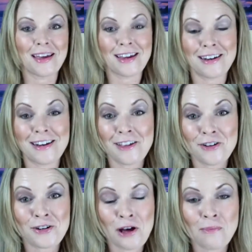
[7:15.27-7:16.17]

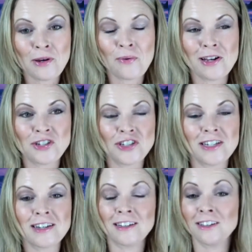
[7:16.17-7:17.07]
Another common
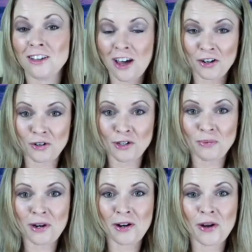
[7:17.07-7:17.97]
question a lot of girls
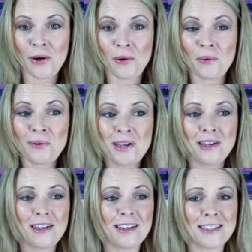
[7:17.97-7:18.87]
want to know
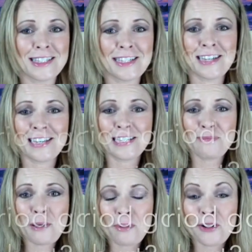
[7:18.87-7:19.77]
is Is
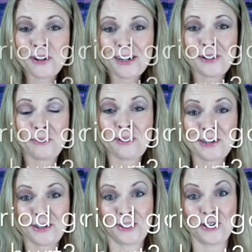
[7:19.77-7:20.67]
my period
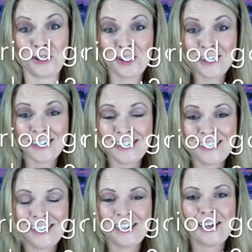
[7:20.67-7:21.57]
going to hurt?
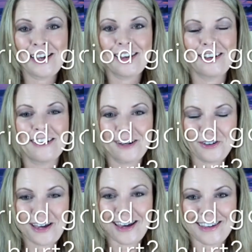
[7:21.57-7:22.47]

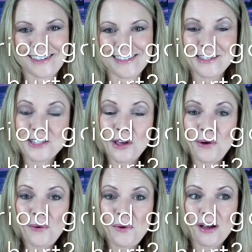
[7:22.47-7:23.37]
Okay,
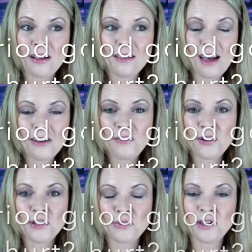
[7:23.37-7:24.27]
so, a lot of
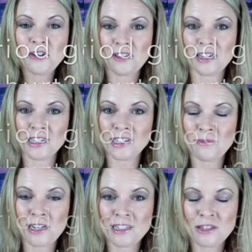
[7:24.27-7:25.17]
girls wonder this. I
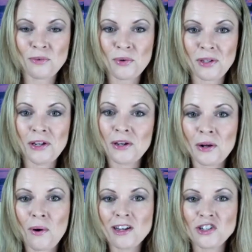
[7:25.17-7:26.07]
mean, it's a really good
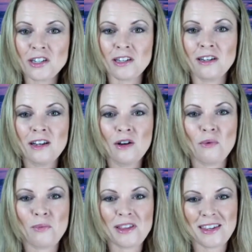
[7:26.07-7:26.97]
question.
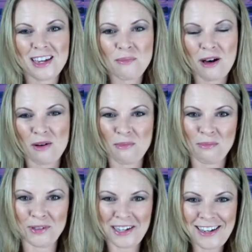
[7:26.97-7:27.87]
When we think about
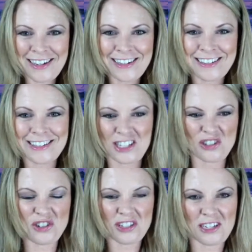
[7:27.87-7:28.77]
blood, it's
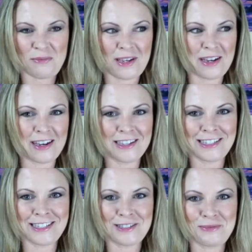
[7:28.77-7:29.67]
usually
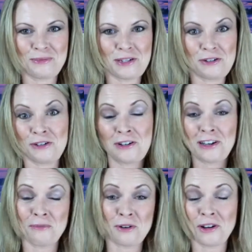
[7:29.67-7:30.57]
because we are
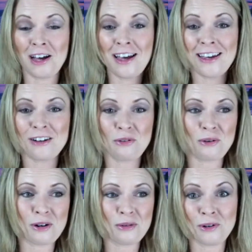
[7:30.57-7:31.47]
we're cut
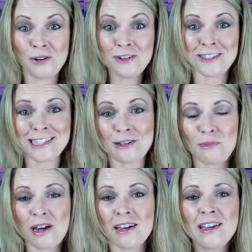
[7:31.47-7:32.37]
or we're hurt in some
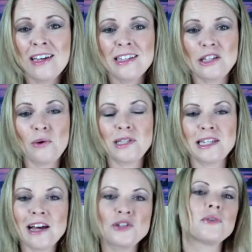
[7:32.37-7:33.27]
way. So it's
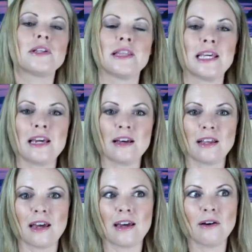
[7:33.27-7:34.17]
natural to think
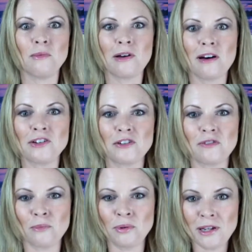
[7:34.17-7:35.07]
like, oh my gosh, if
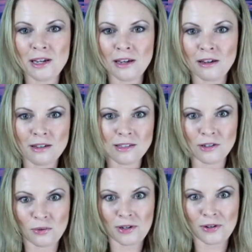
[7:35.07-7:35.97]
I'm bleeding, is it
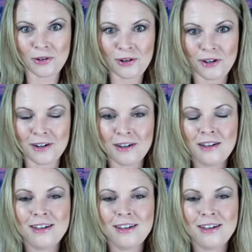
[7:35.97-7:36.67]
going to hurt?